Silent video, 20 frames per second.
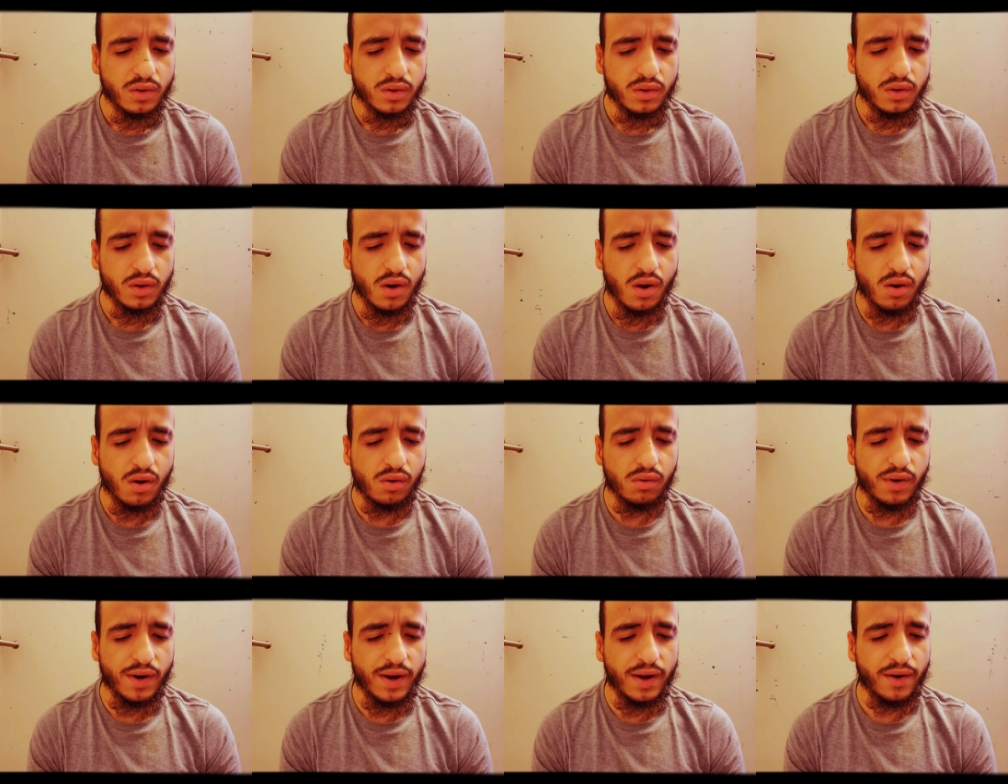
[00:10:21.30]
you
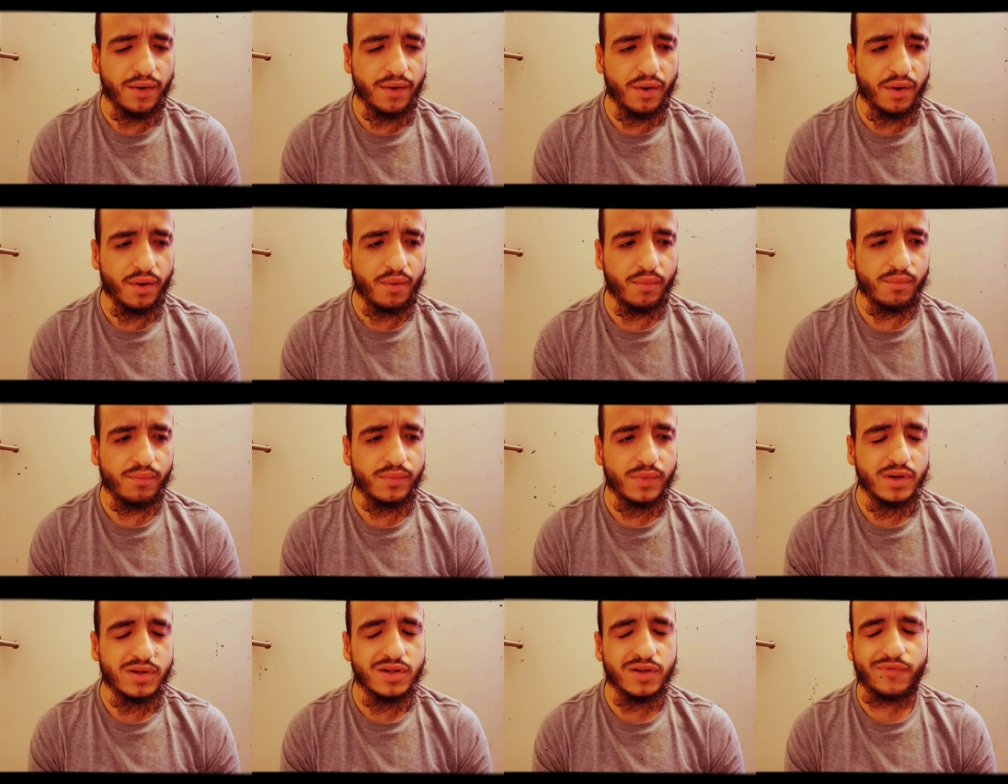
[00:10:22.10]
know and um
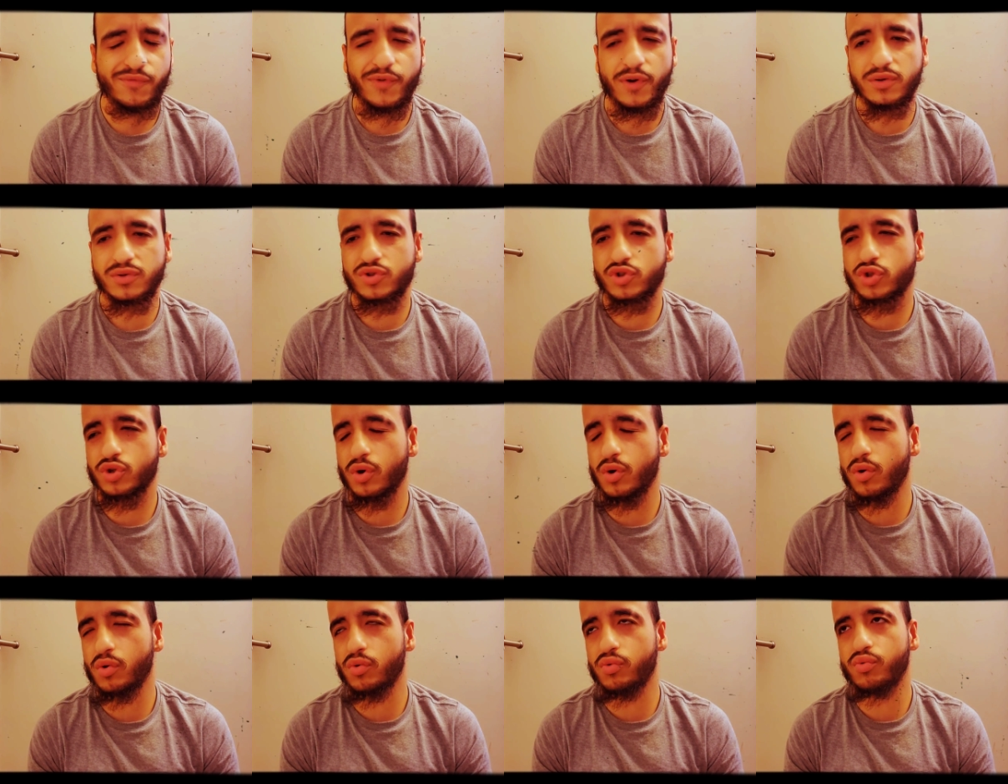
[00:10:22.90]
it just felt
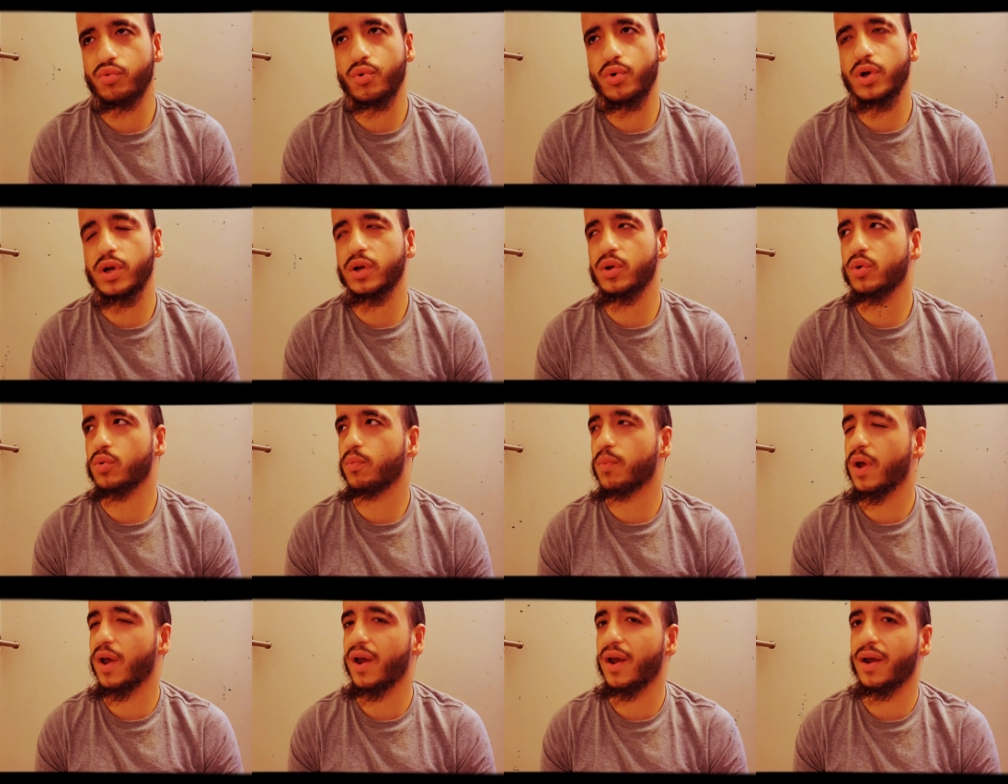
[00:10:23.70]
so real
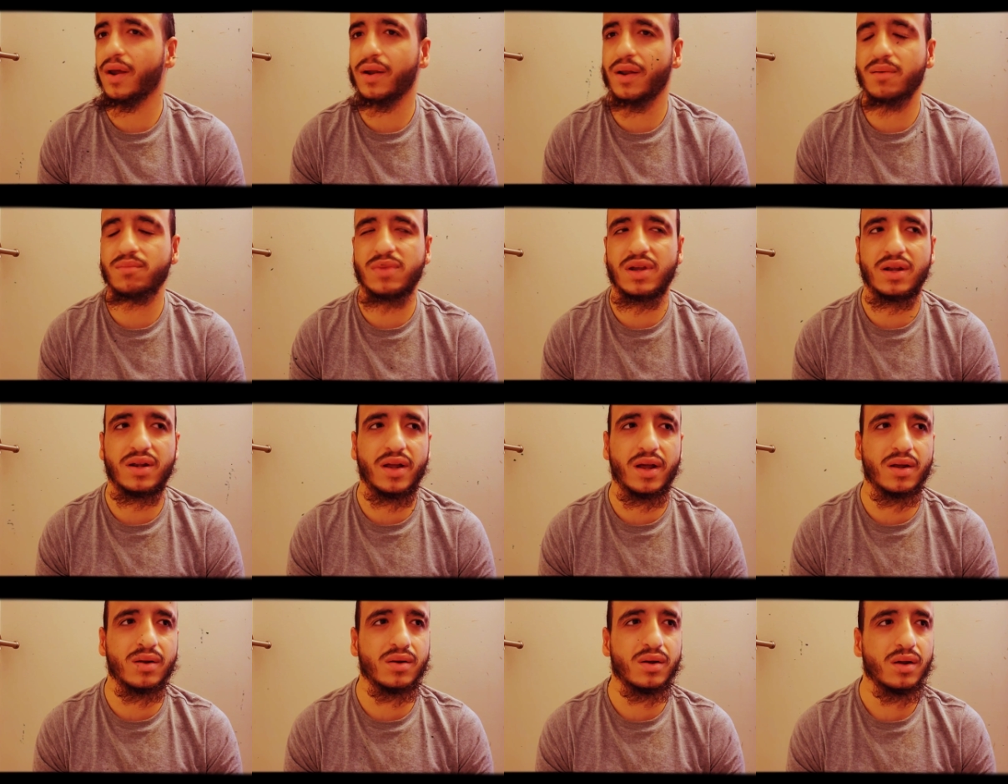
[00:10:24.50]
man i mean
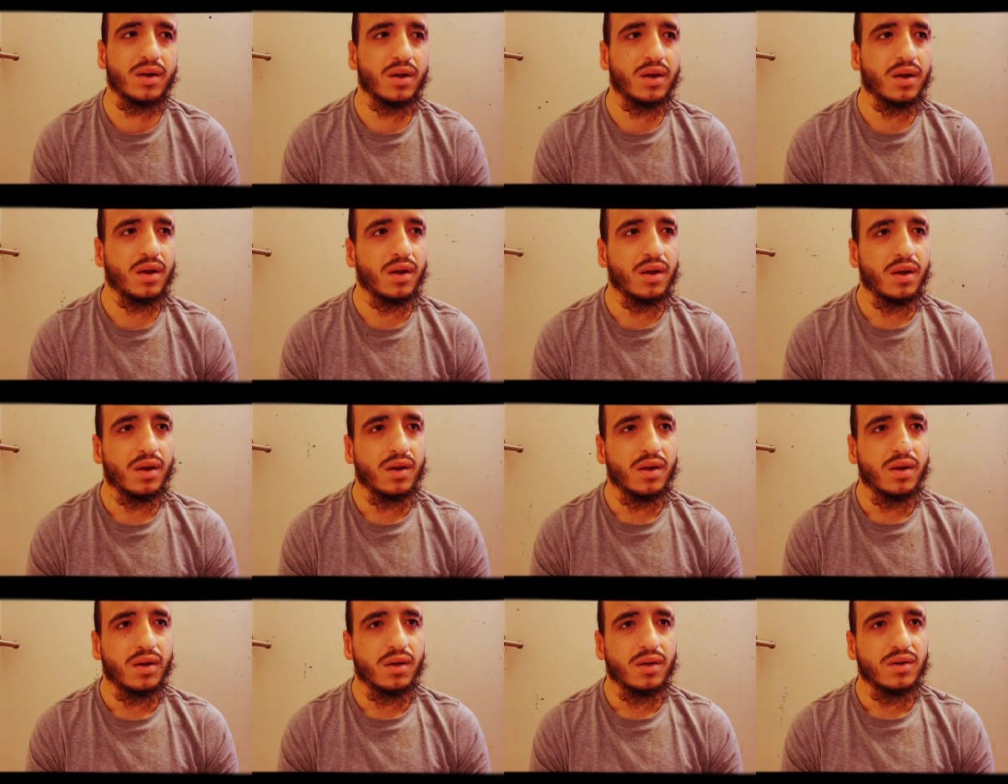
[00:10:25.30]
like
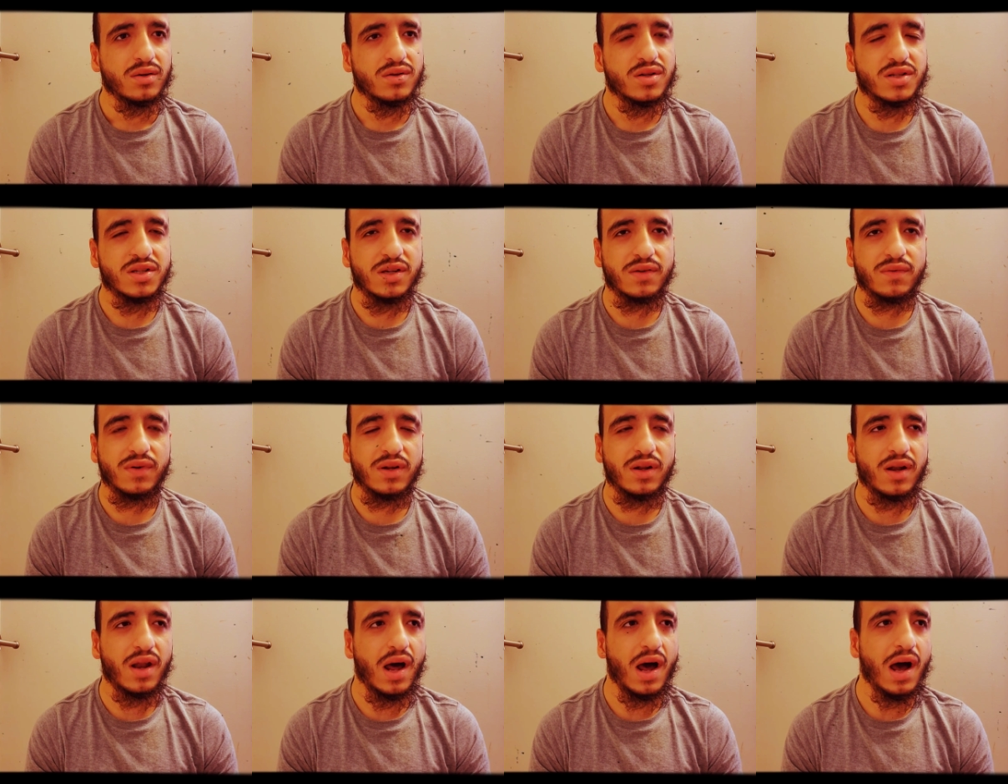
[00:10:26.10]
she's even
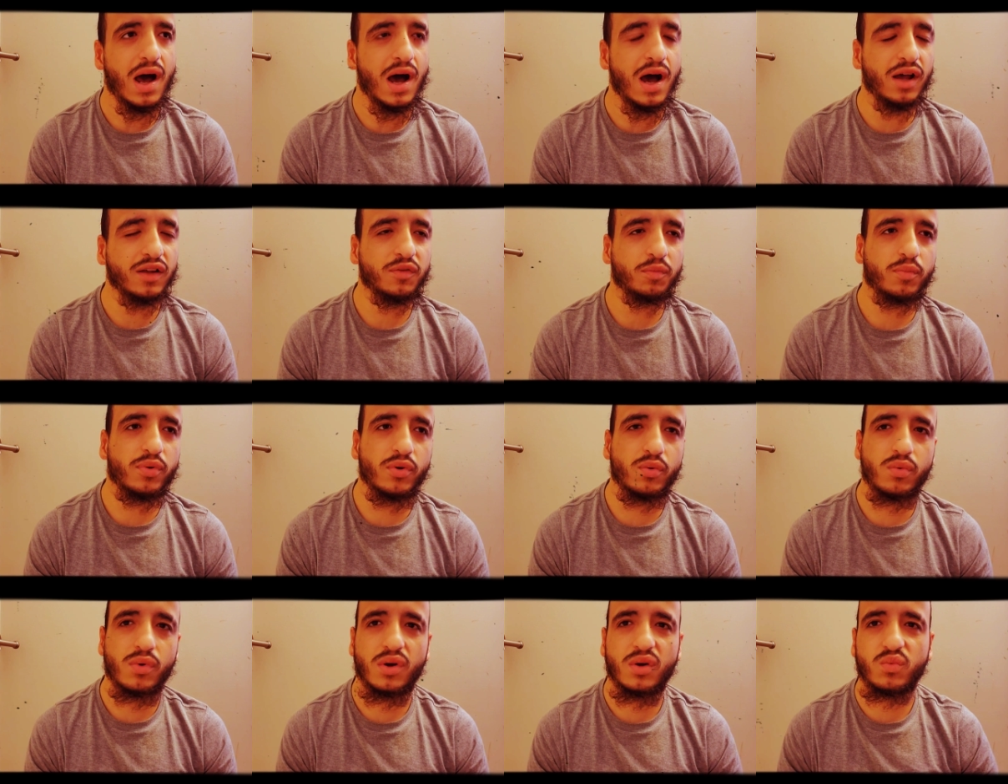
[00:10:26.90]
in the
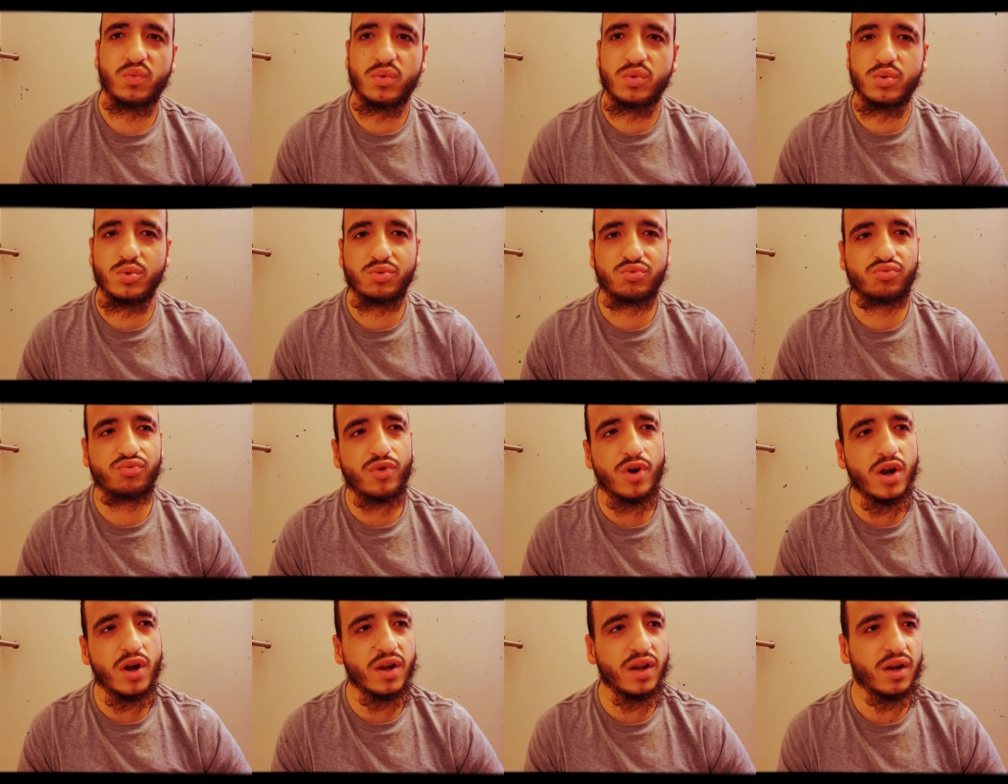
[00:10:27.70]
hospital when we was
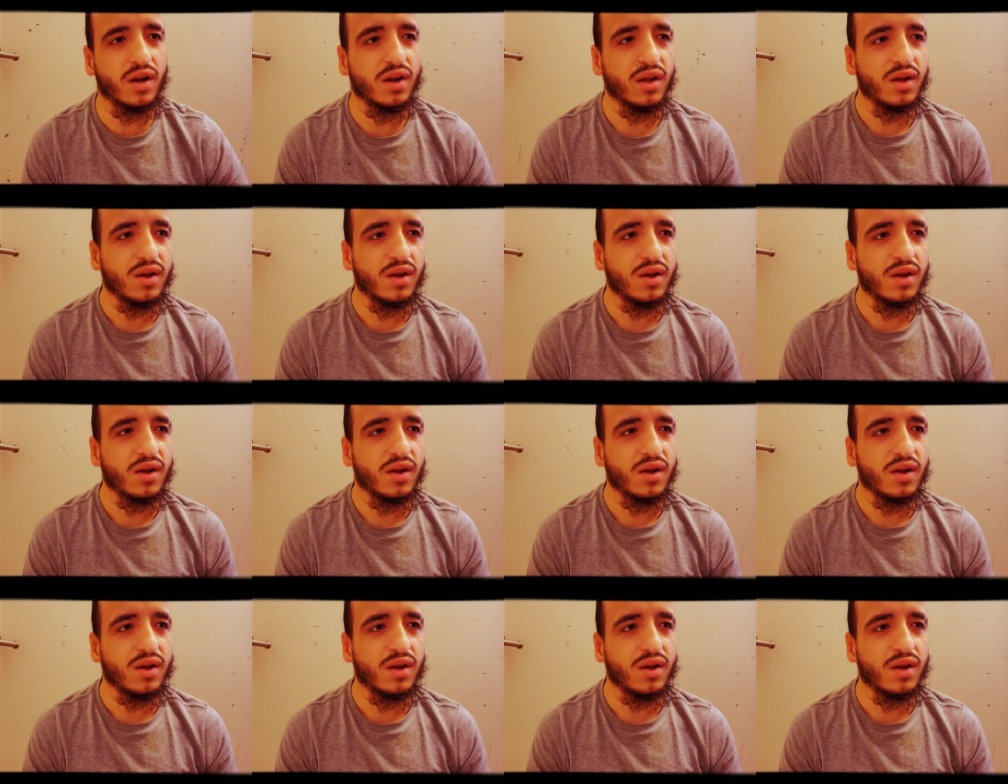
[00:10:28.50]
running